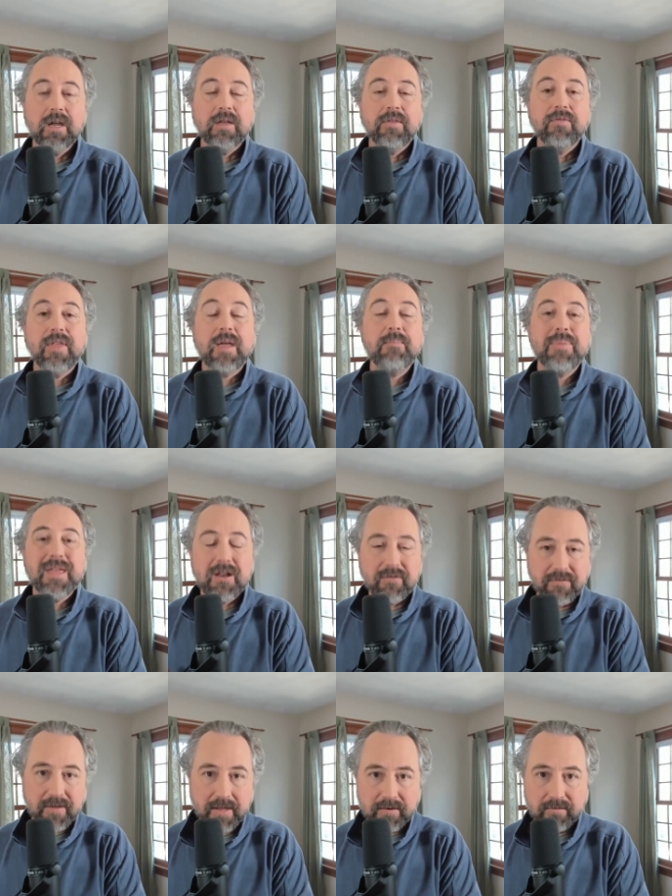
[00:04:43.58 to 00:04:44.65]
they
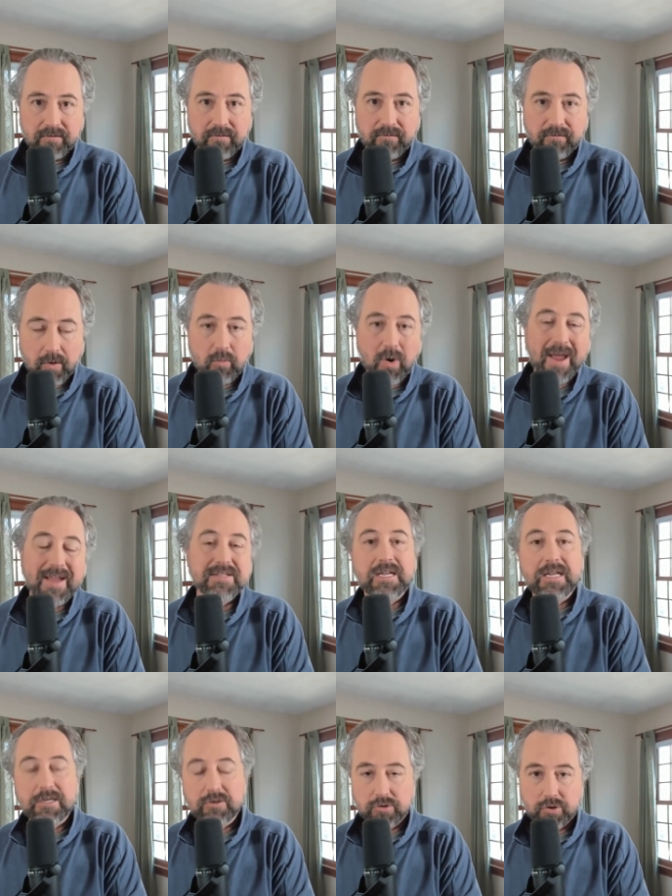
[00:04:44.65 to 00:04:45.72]
benefit from rising
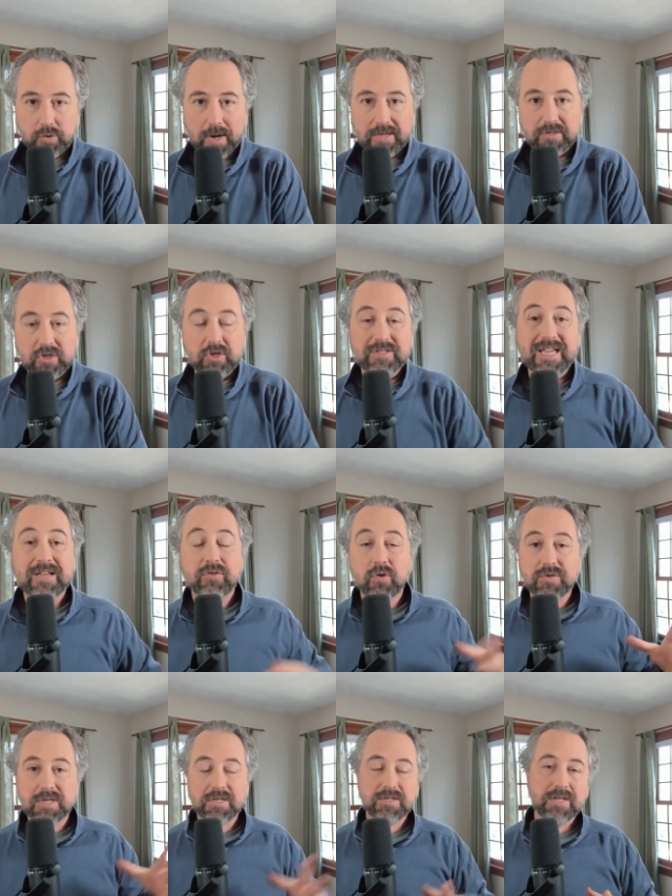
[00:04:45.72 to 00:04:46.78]
interest rates. So you take those
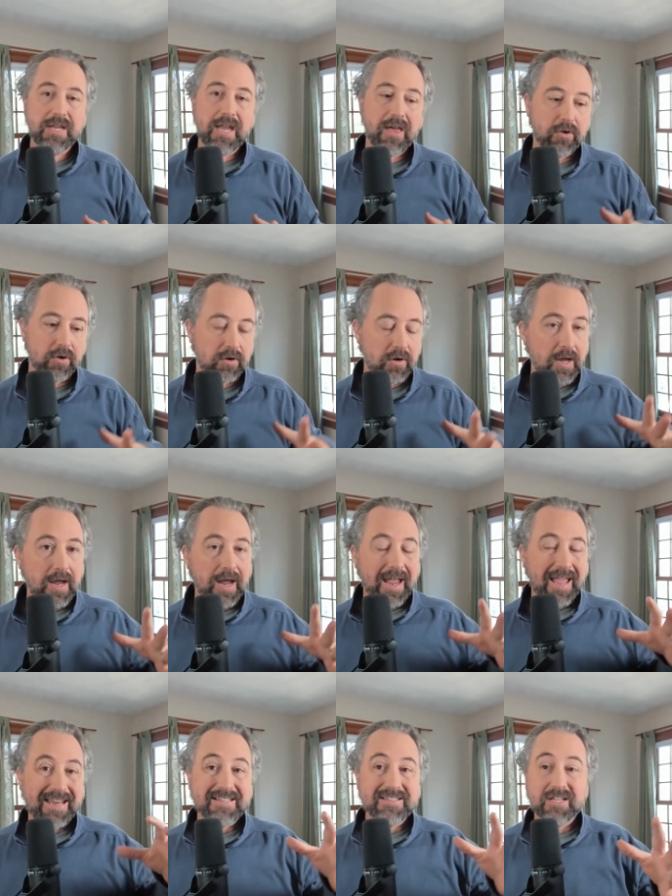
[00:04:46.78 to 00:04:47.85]
things together,
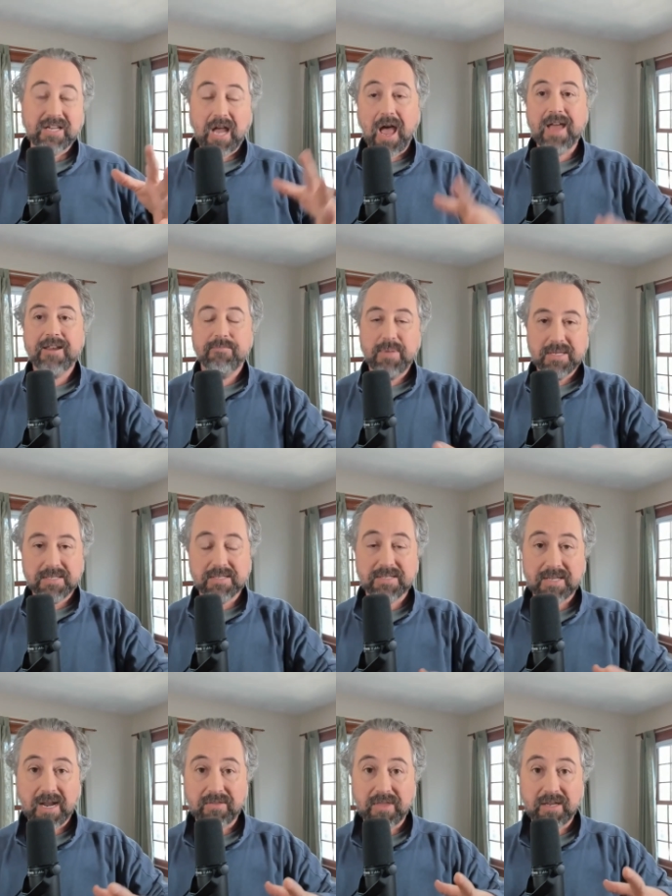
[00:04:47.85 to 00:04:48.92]
and it's the kind of business that
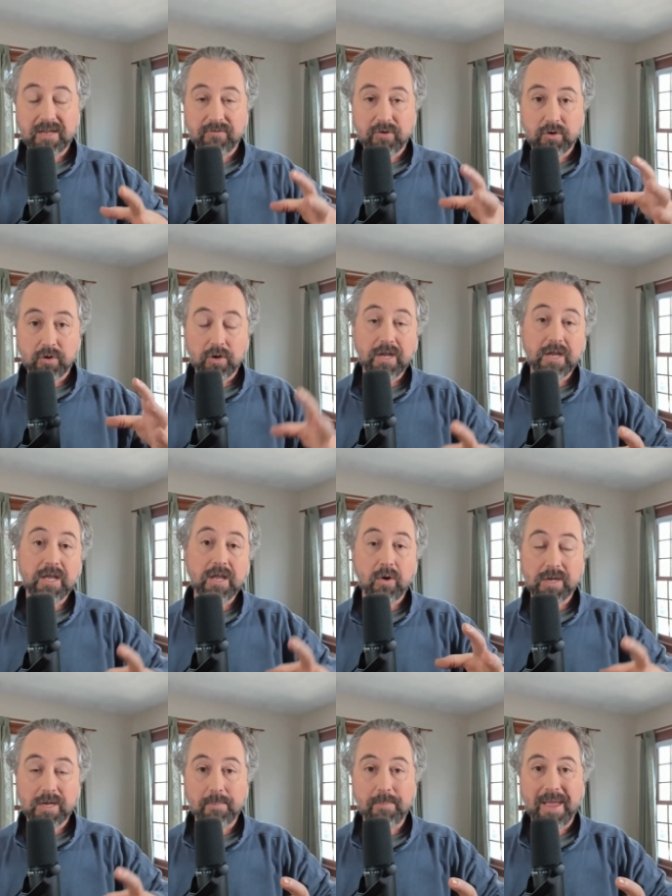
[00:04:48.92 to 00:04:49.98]
I think if you're looking at
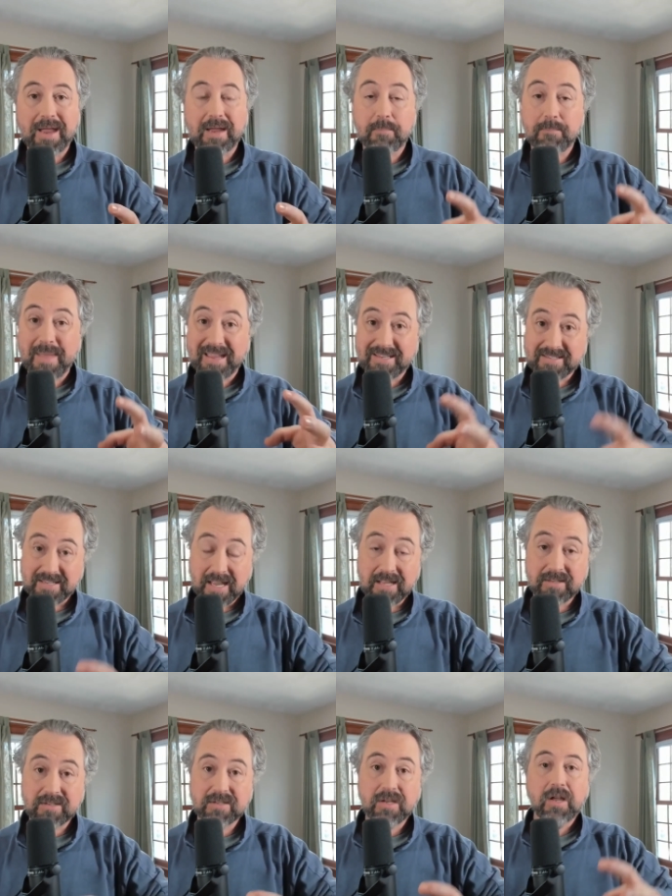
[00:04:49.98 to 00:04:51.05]
owning a bank makes
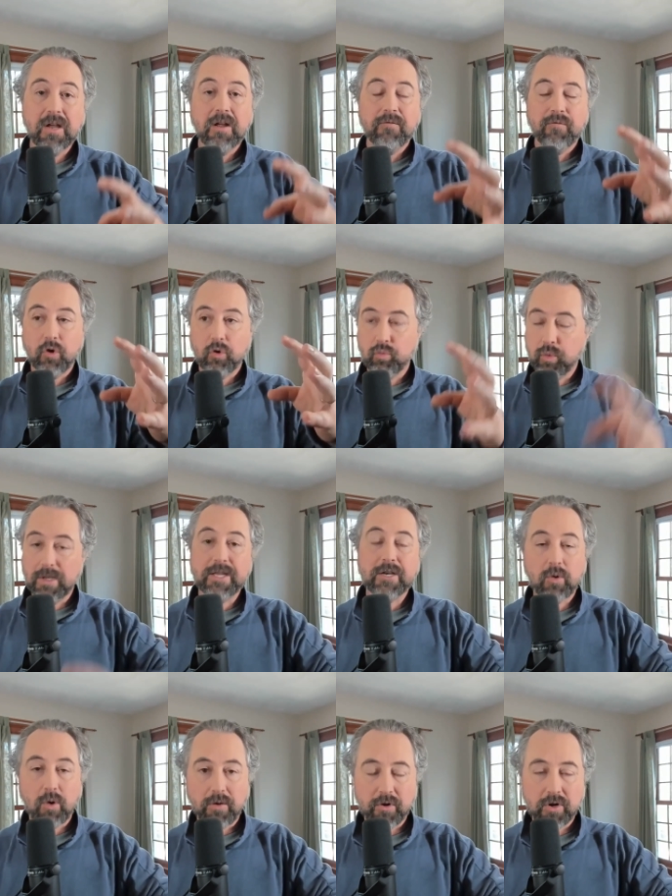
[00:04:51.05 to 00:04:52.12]
sense. They're really
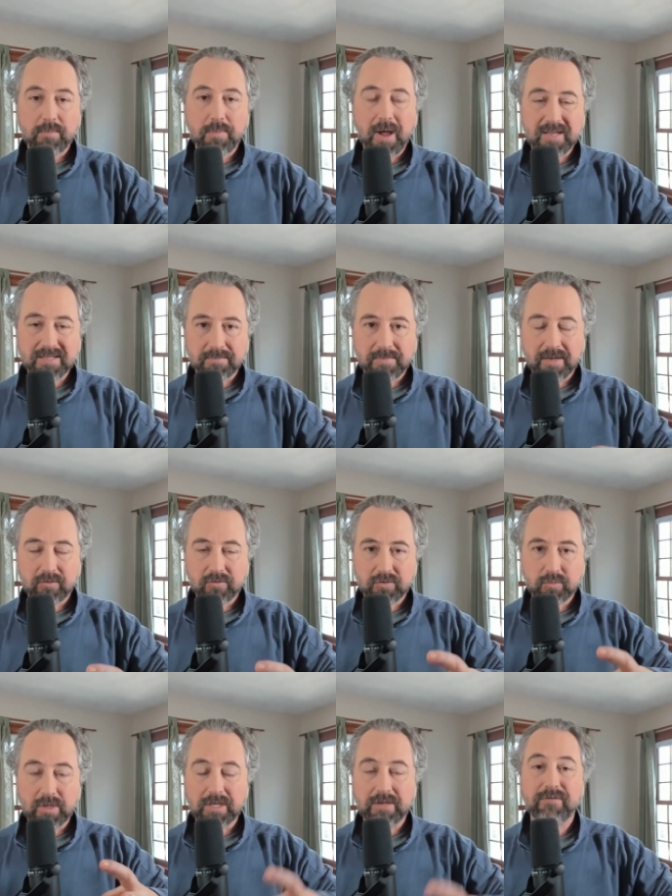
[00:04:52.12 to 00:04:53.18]
growing their deposit base
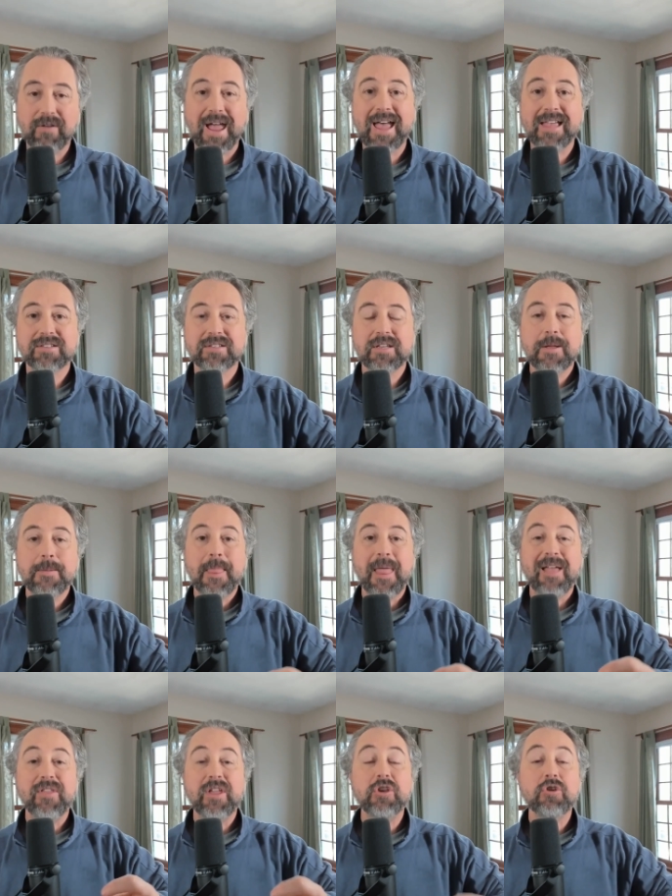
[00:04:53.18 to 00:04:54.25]
really fast,
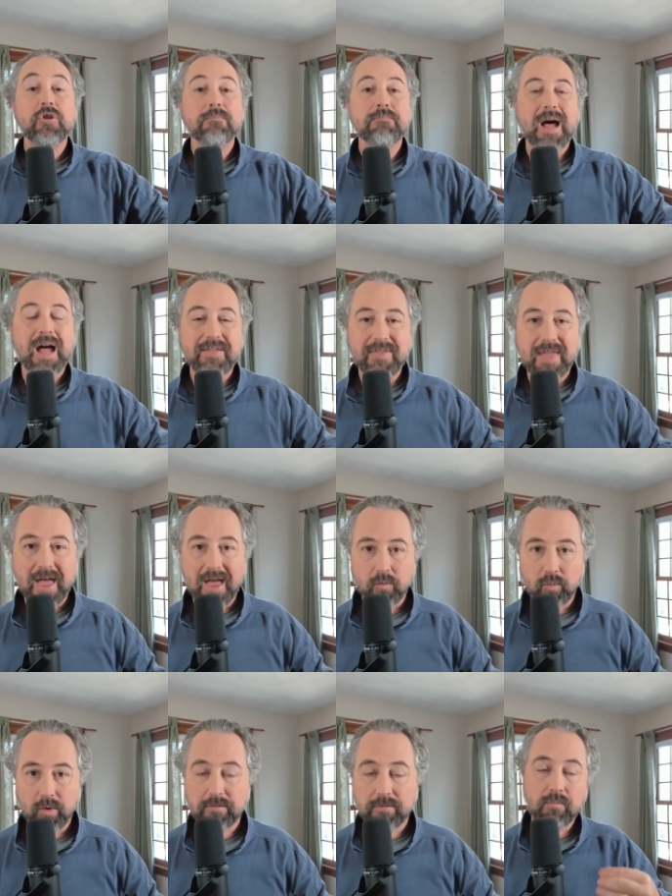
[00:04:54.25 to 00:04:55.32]
and then you combine that
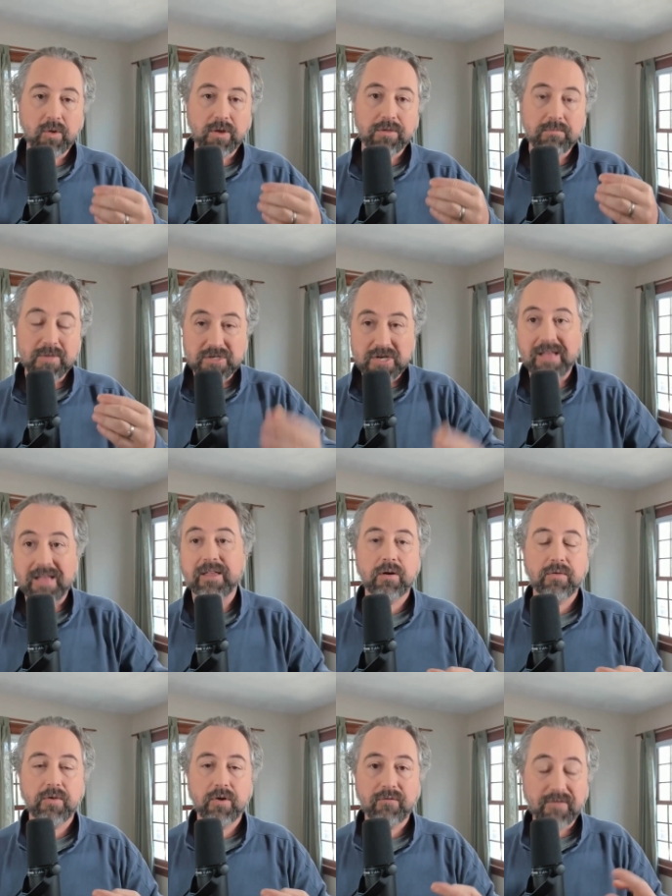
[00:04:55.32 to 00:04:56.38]
with with Magellan,
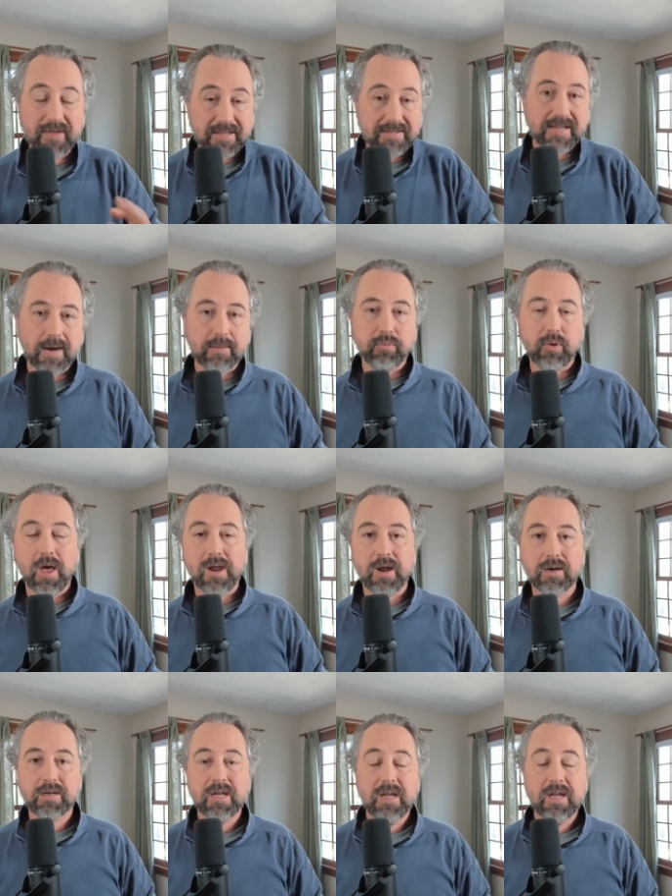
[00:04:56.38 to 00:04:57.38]
their fintech product.